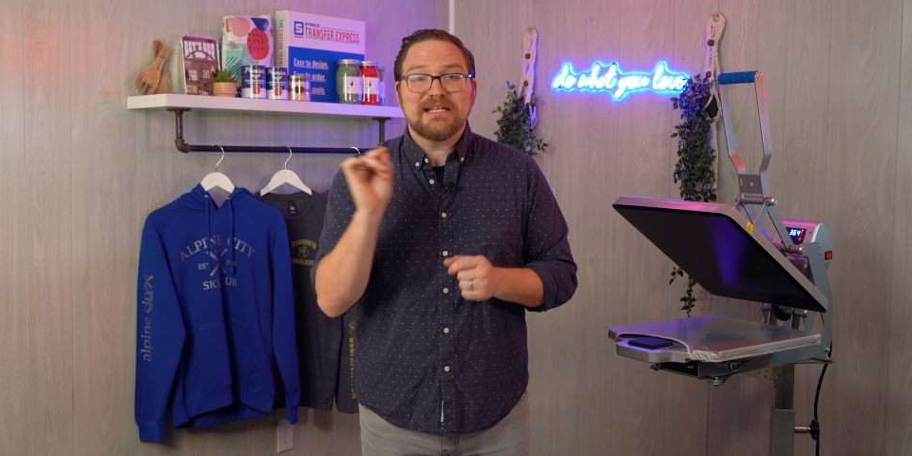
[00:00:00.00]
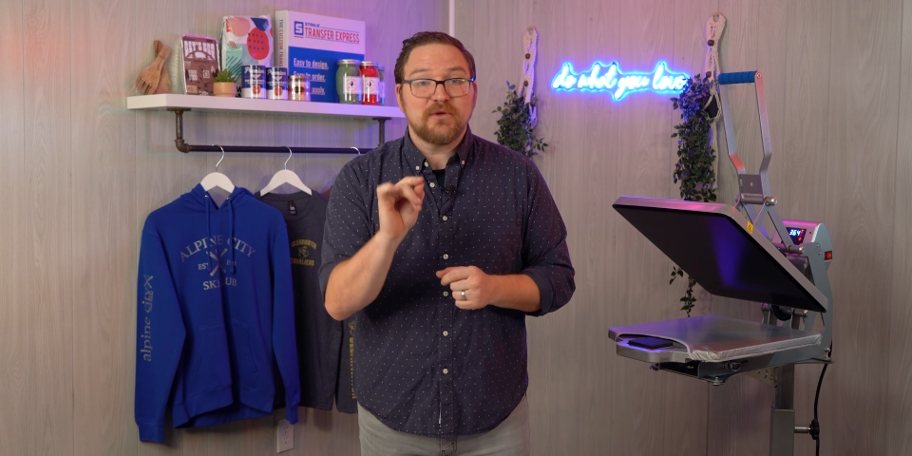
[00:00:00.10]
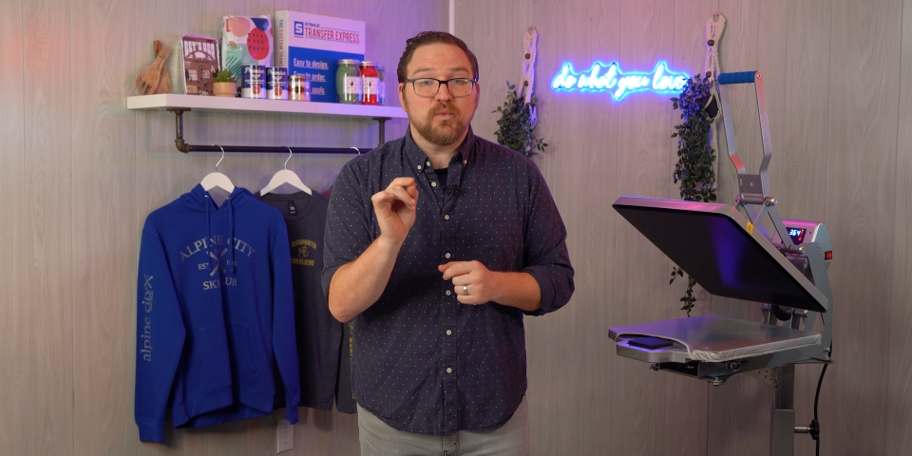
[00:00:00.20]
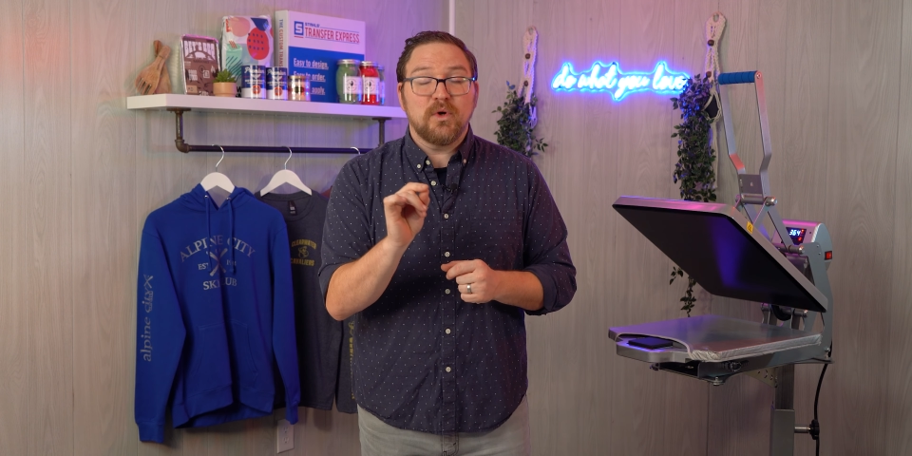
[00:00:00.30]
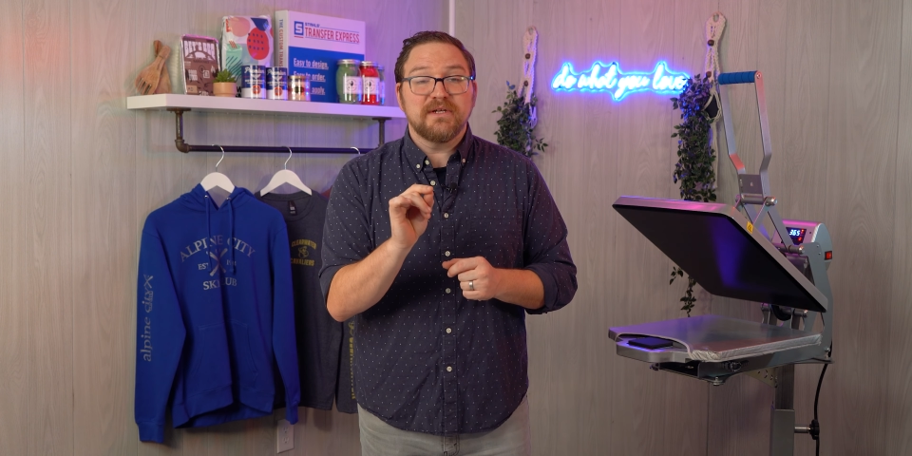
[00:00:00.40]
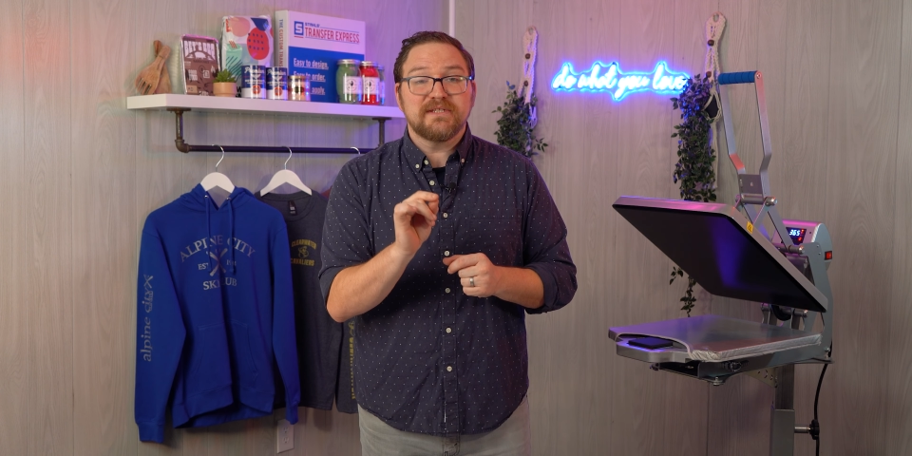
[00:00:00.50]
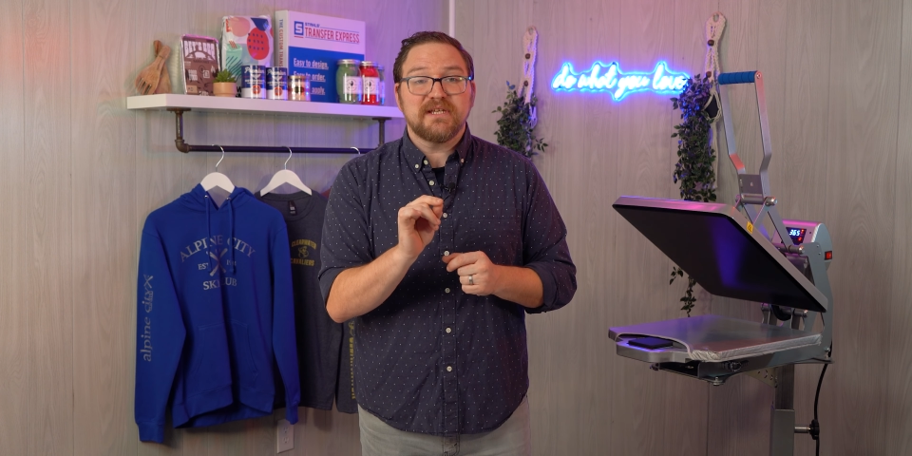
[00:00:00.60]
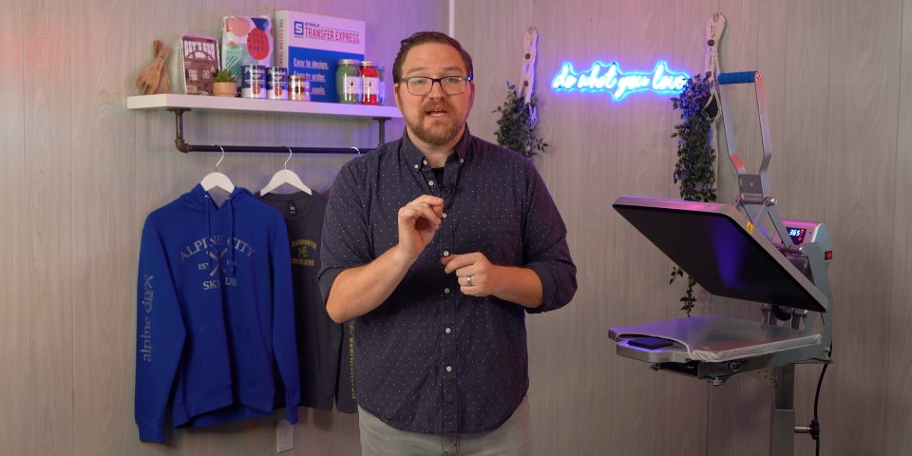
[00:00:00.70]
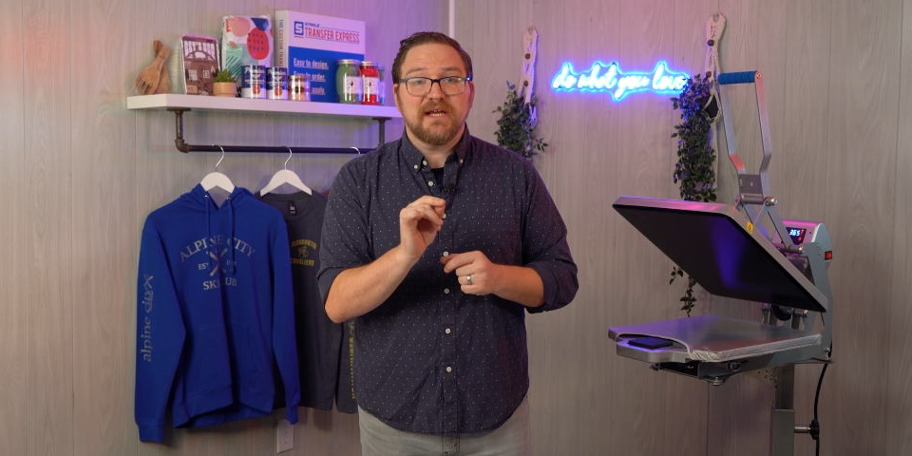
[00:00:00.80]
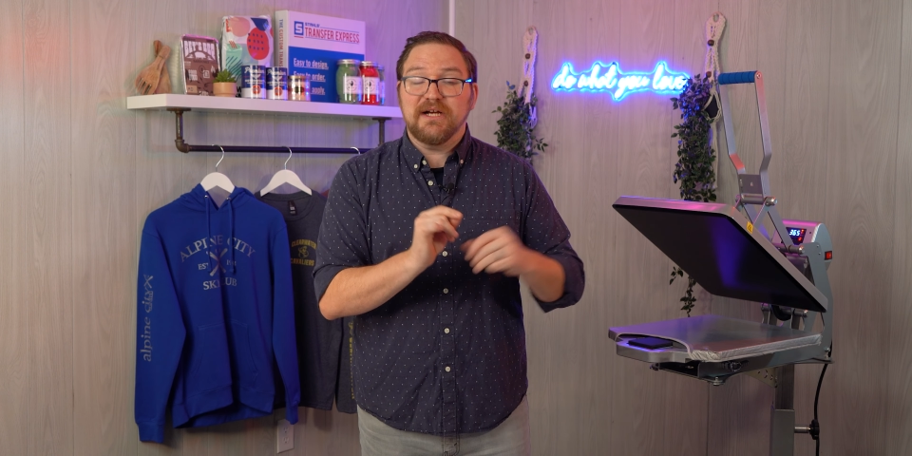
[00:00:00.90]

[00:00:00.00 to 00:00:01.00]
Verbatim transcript: as it was, say,